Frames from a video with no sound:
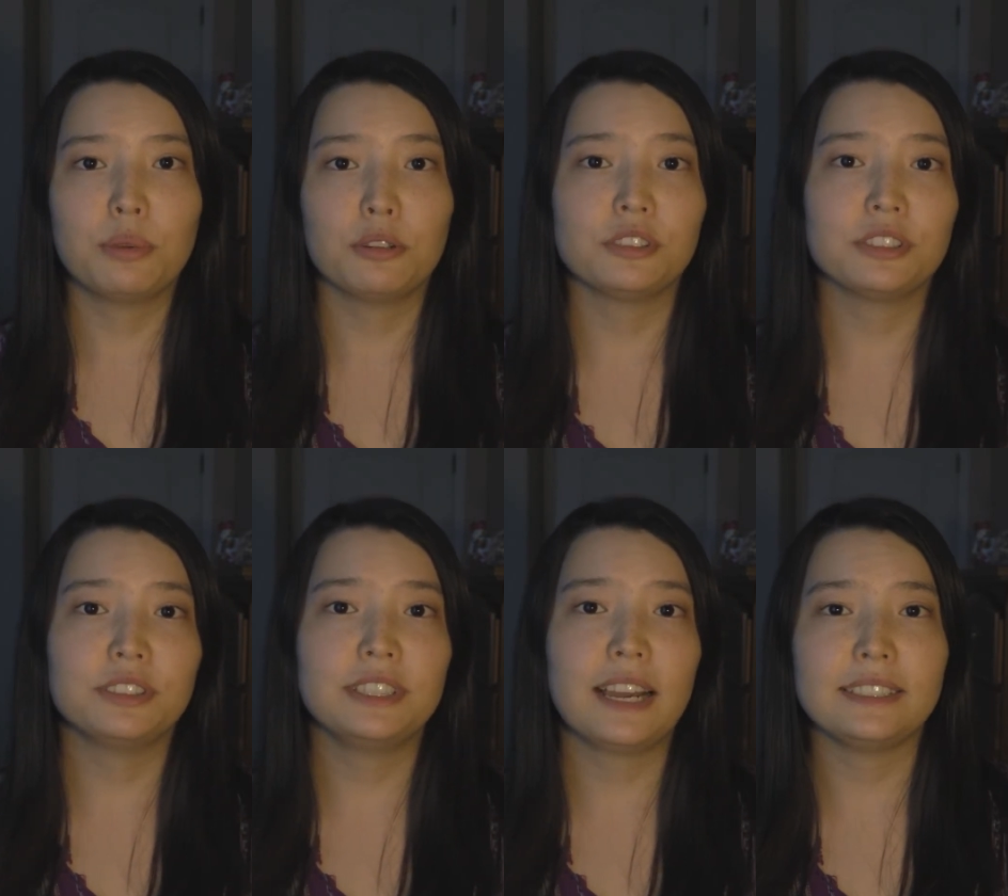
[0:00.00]

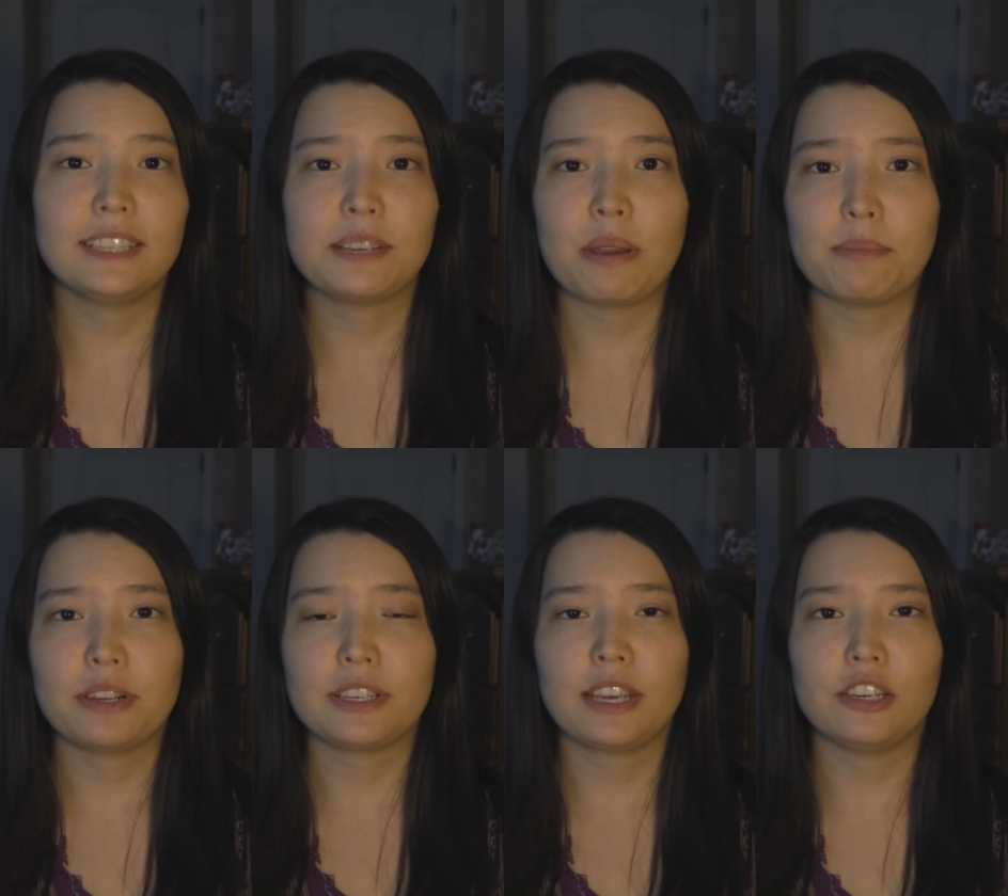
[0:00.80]
Personally, I take my
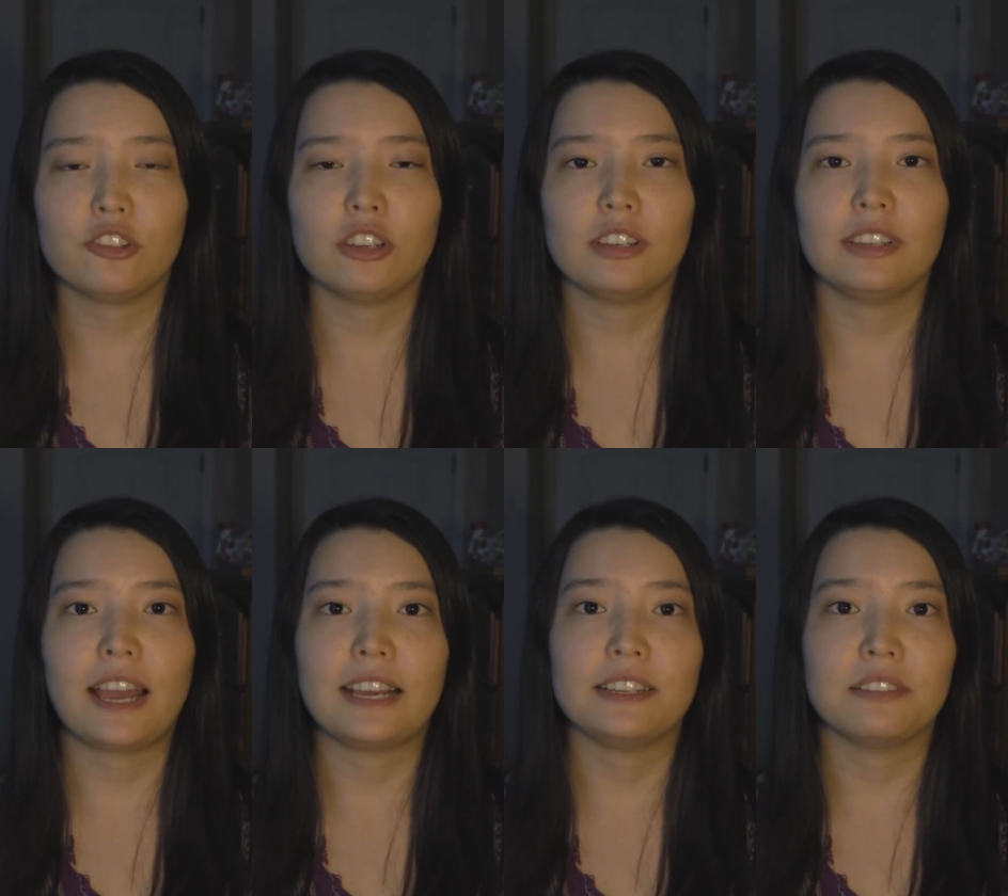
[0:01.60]
medication
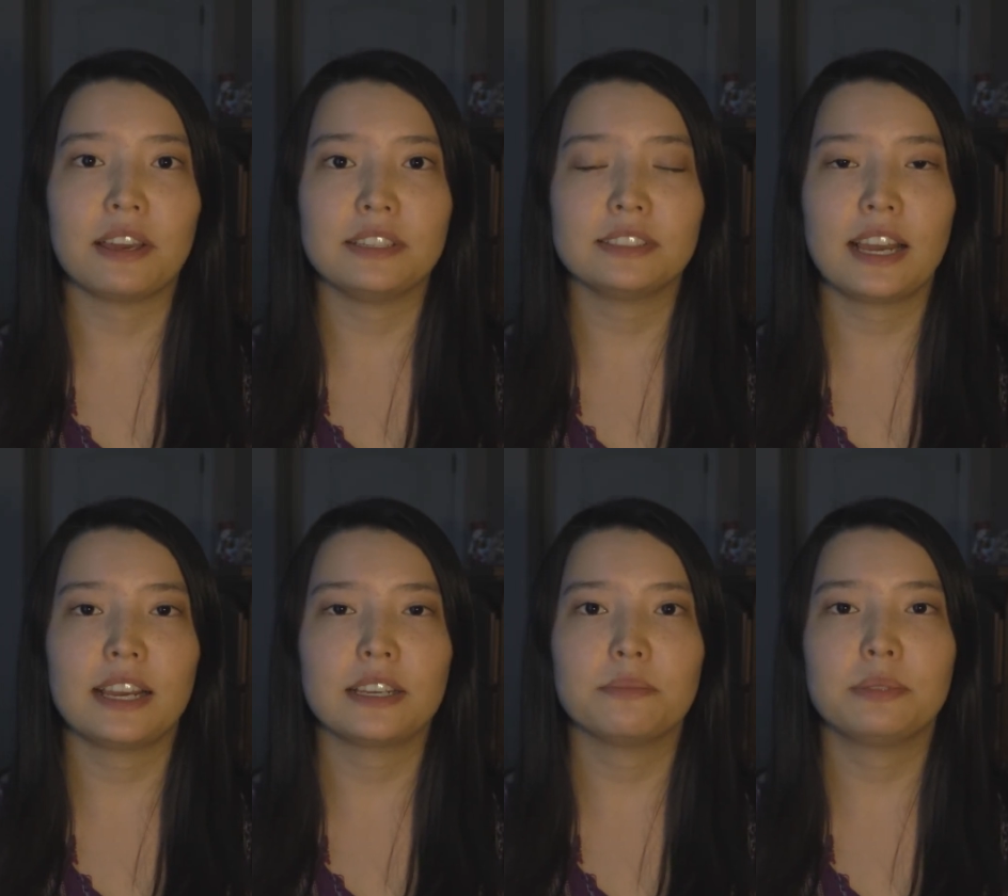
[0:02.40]
at
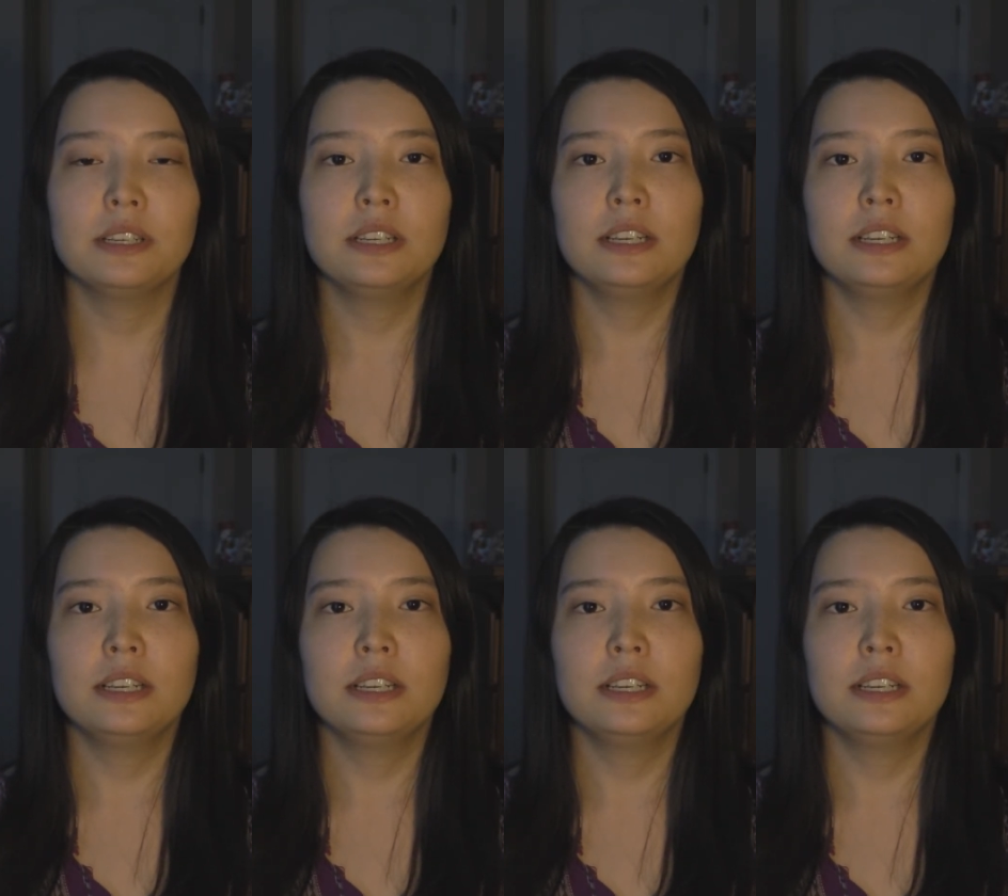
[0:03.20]
nighttime